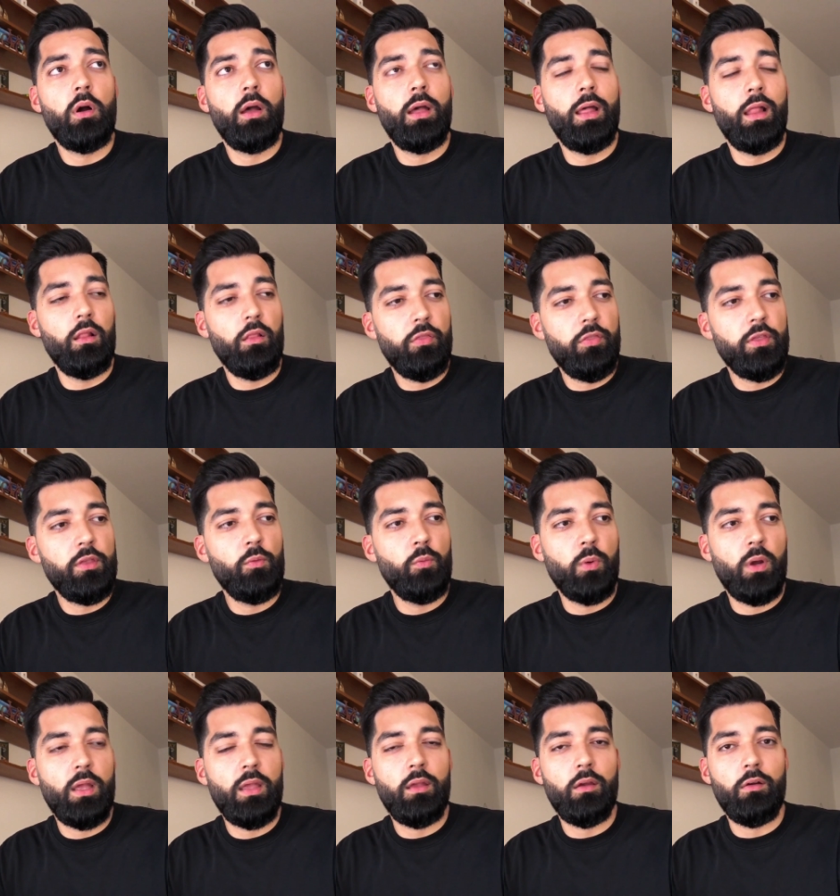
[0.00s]
healthy
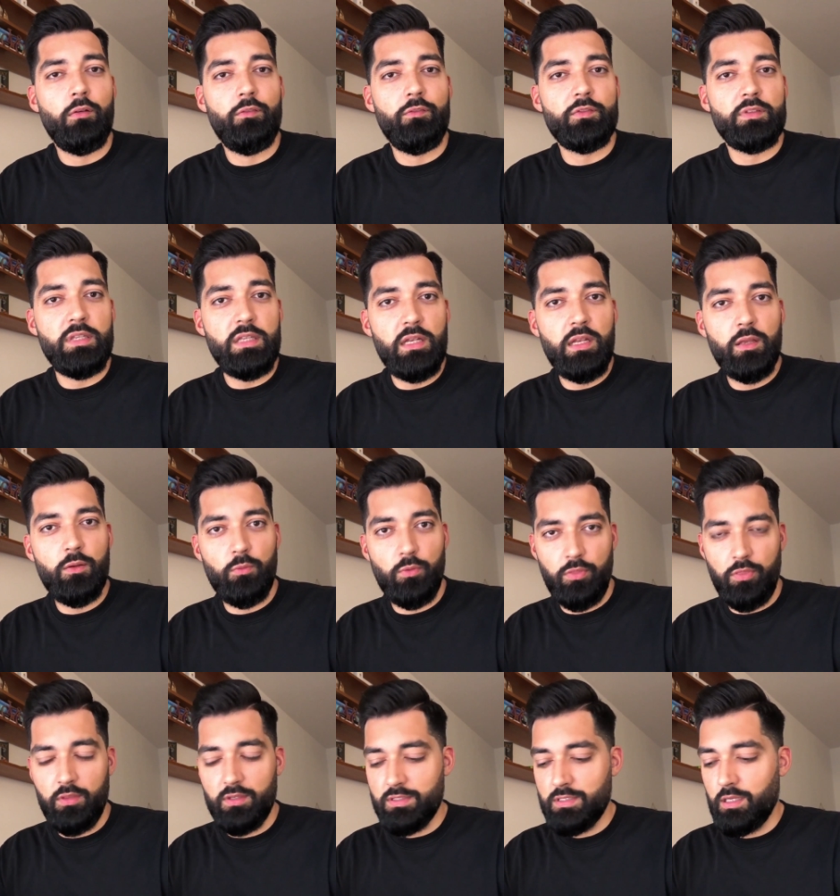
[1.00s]
way of dealing
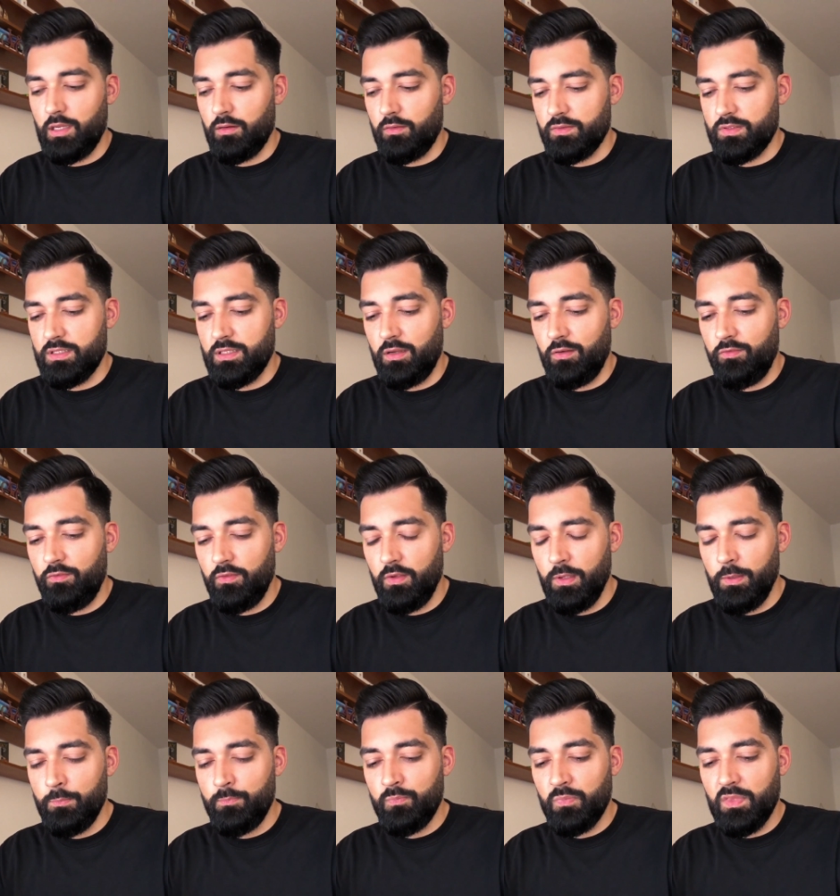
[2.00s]
with this kind of stuff
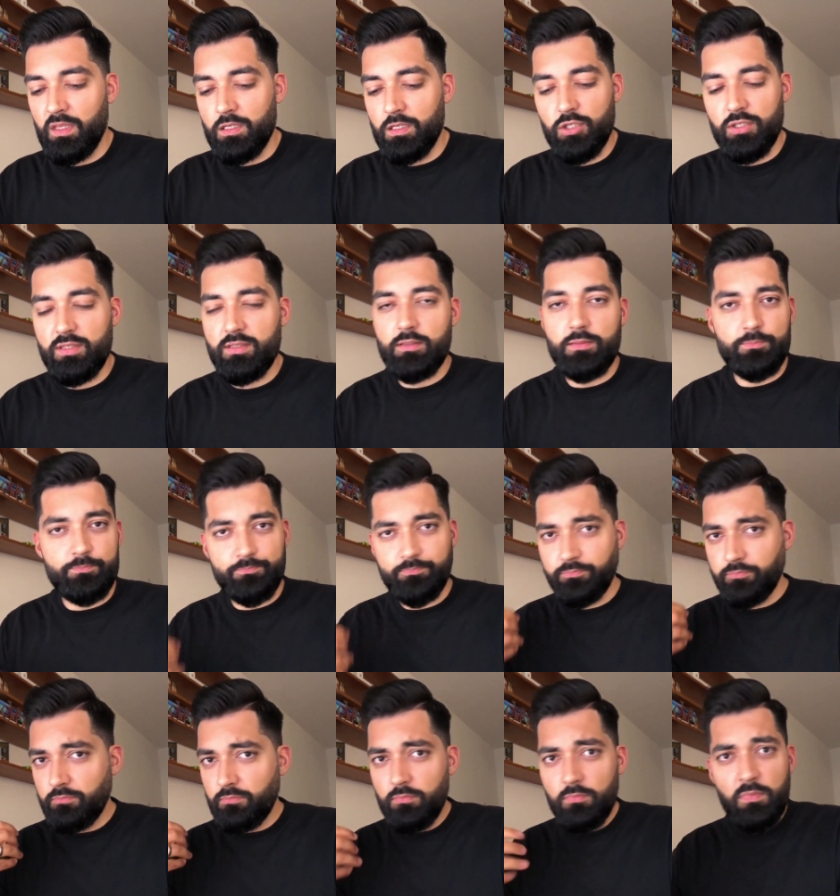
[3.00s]
than just
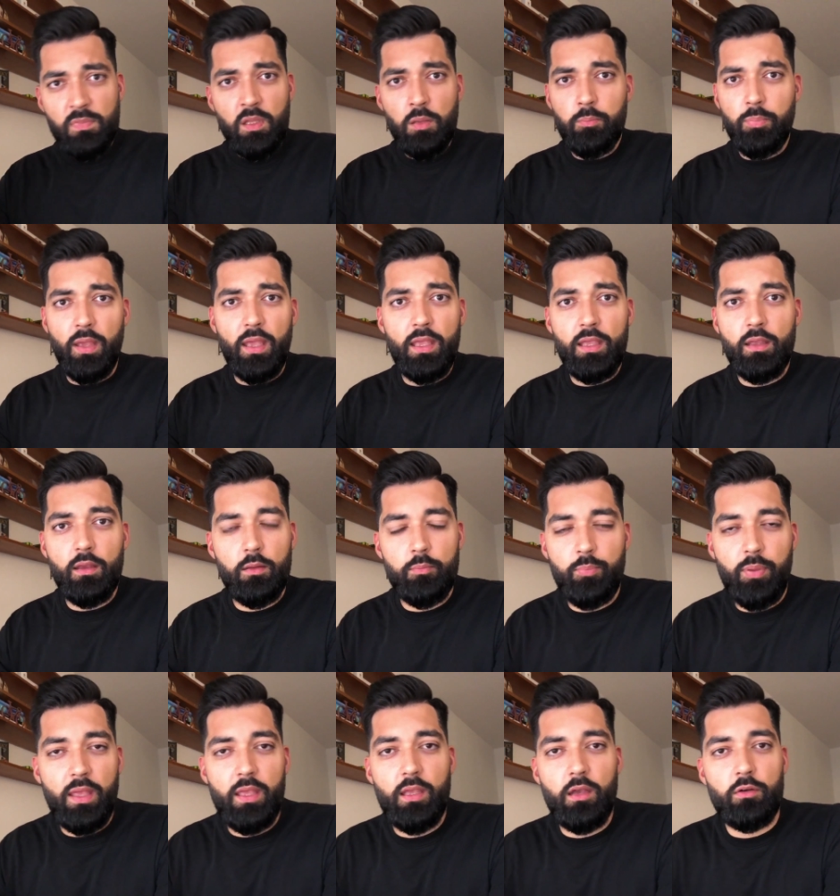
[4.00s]
paying
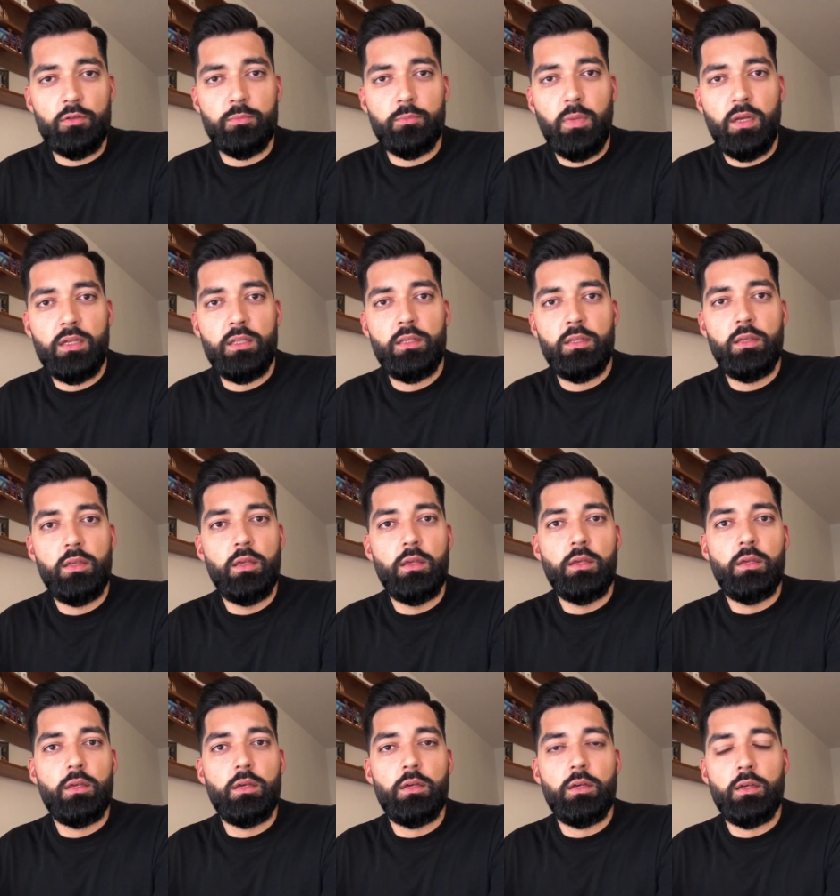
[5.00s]
paying out money
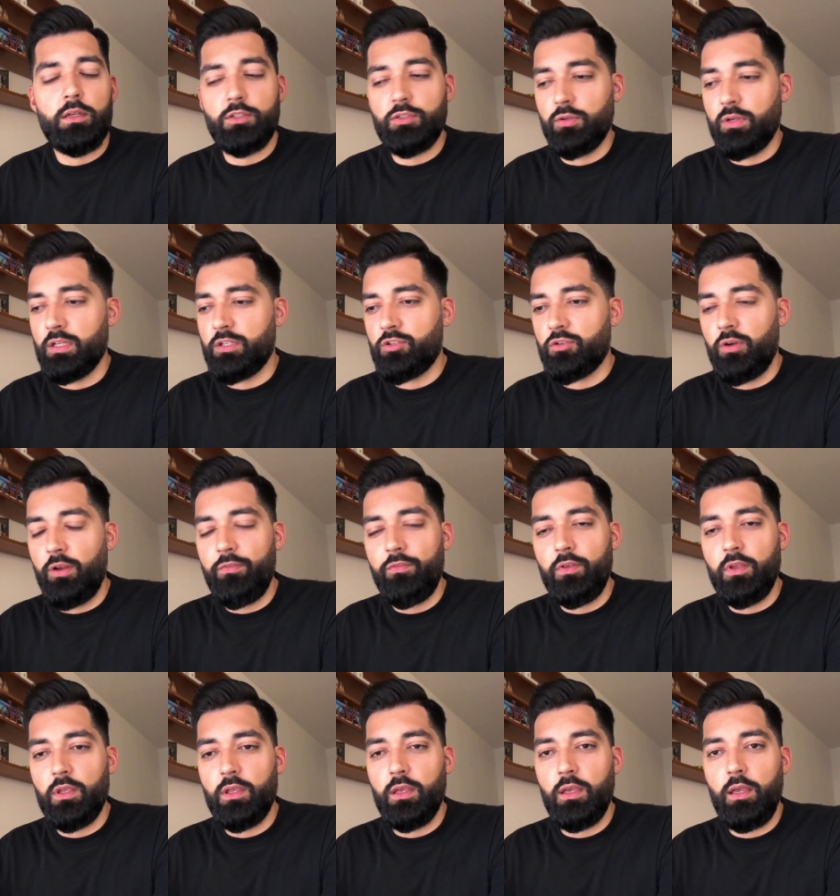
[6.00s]
uh, to get
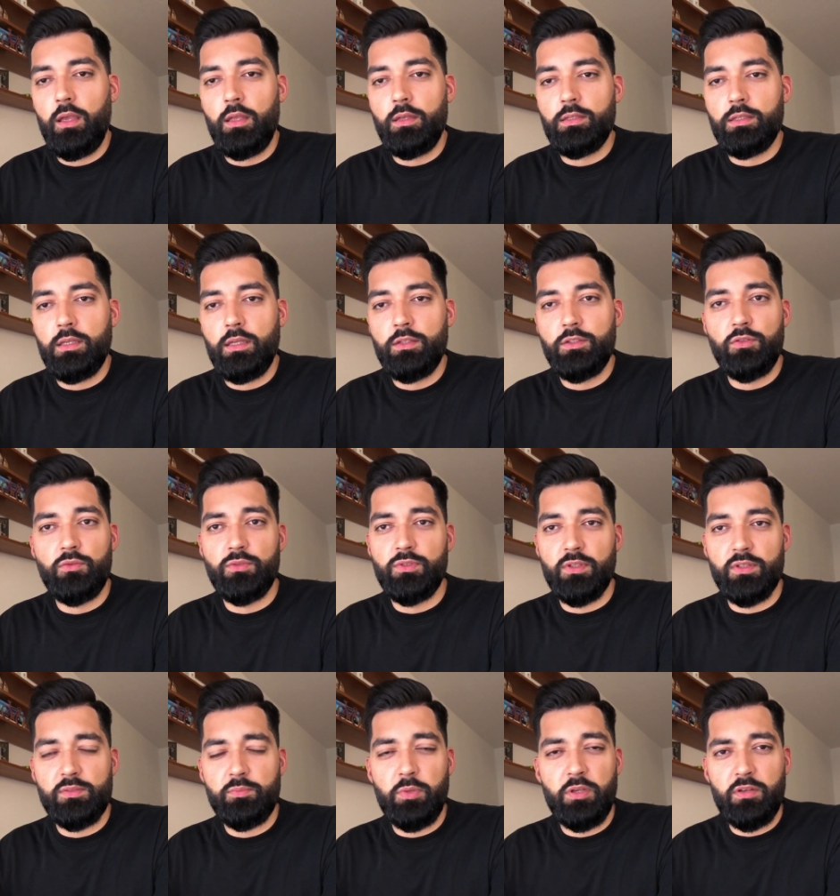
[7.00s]
traffic and and
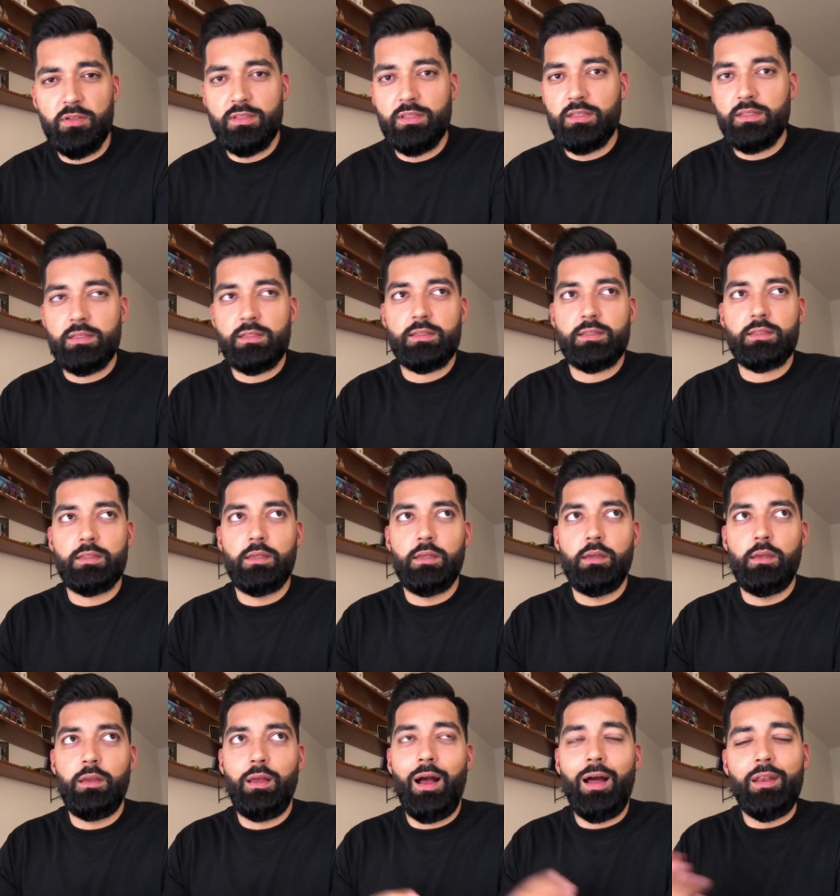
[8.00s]
users because it's
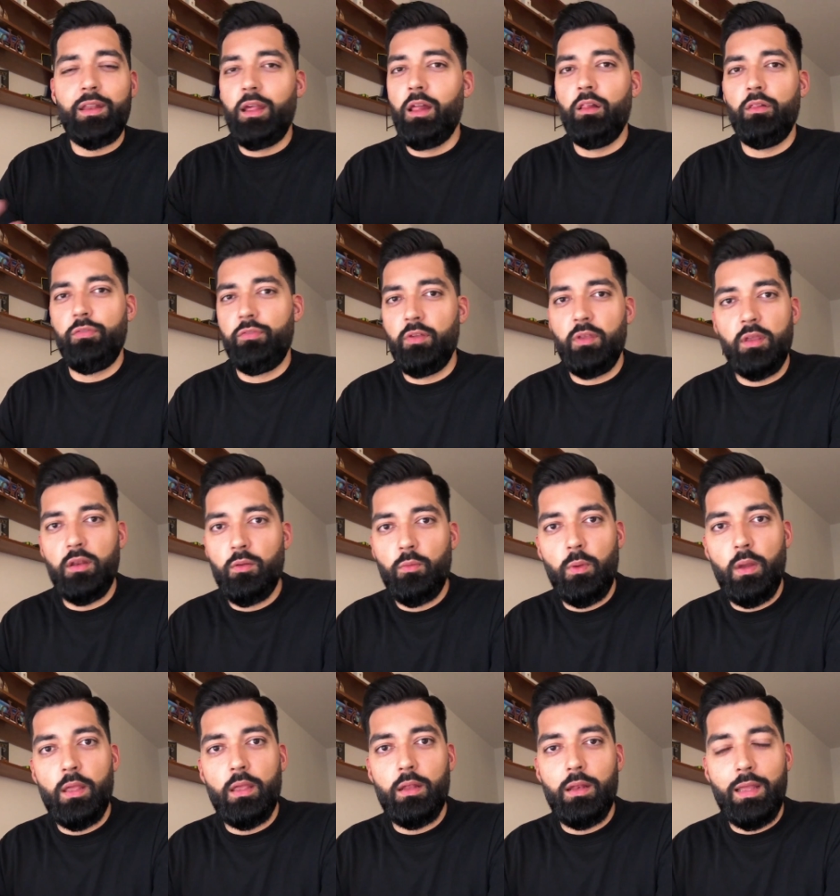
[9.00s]
unhealthy in a
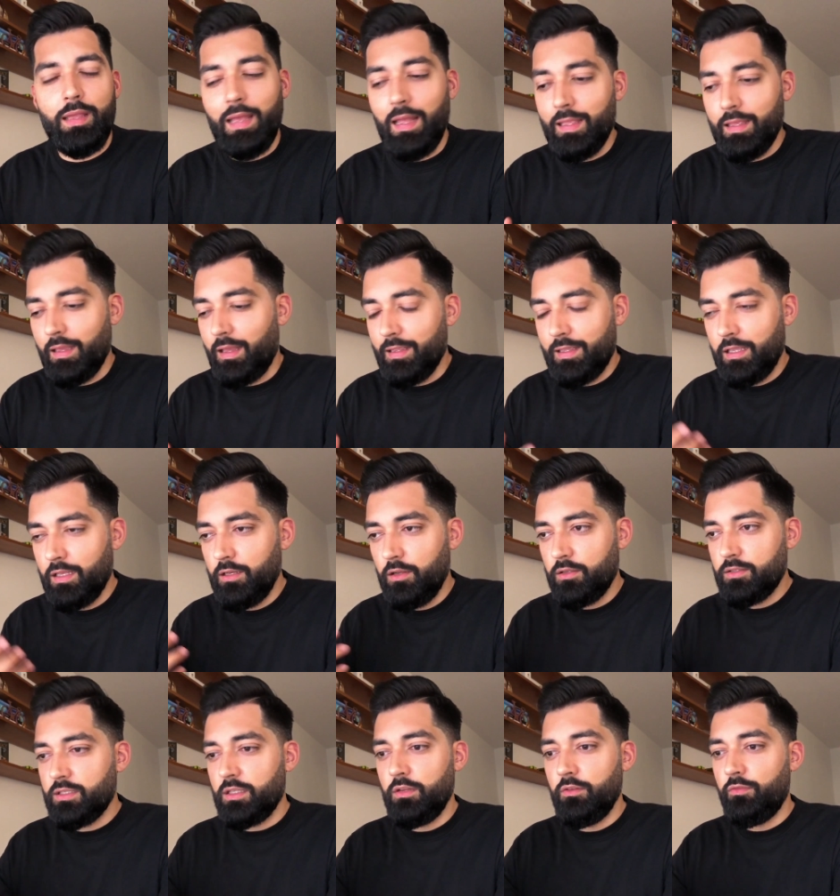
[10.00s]
way. Like I, I
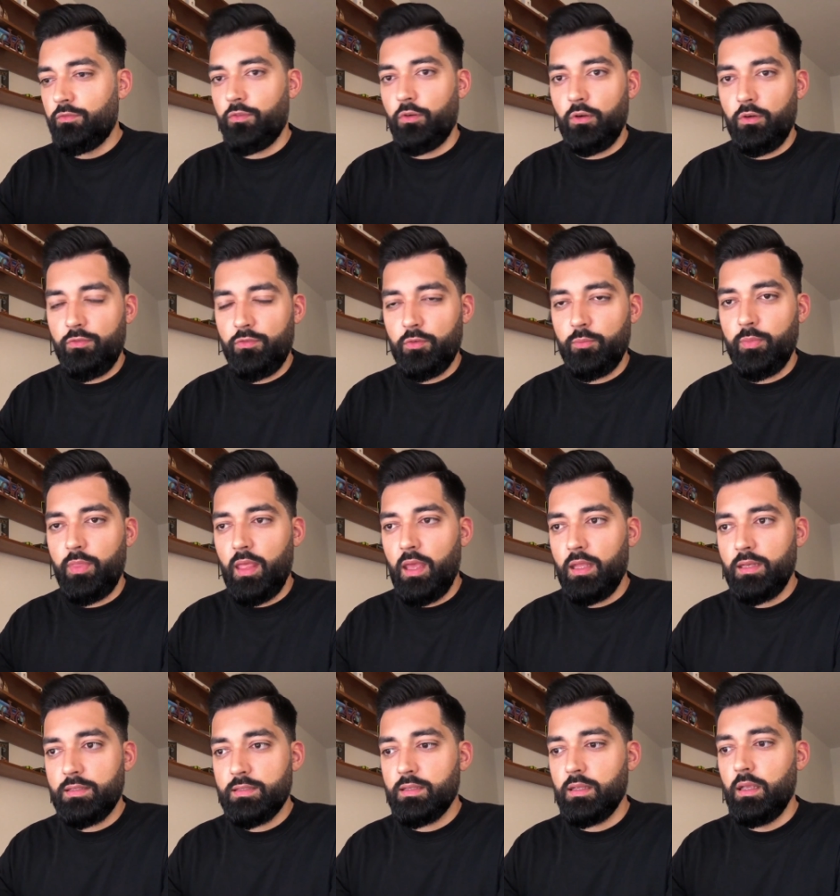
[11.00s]
cannot infer from
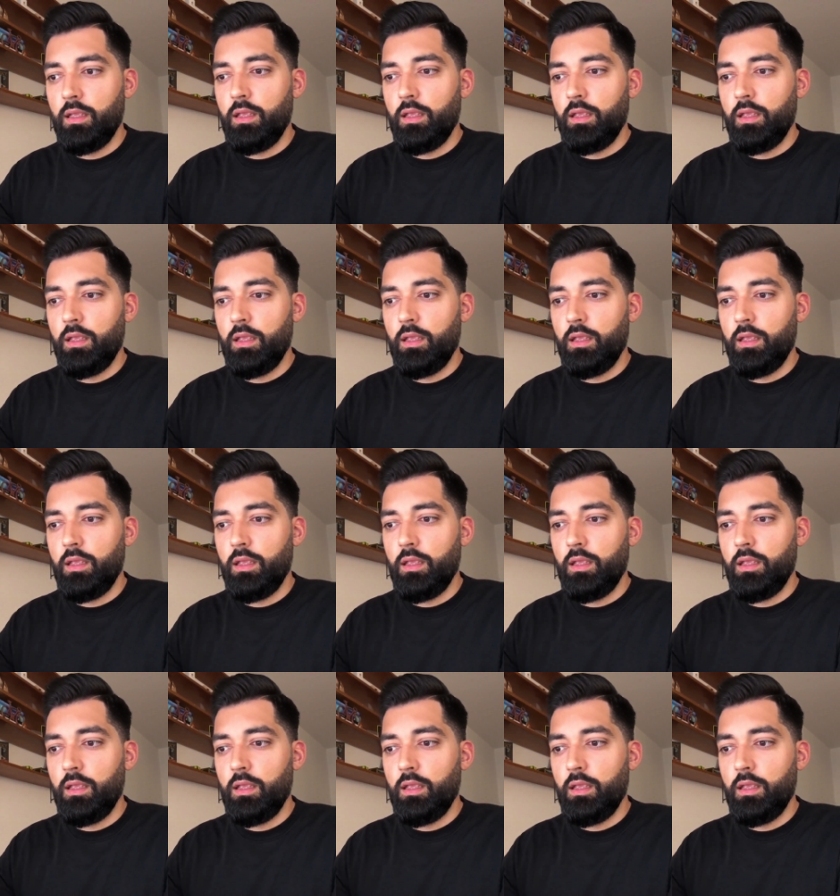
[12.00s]
that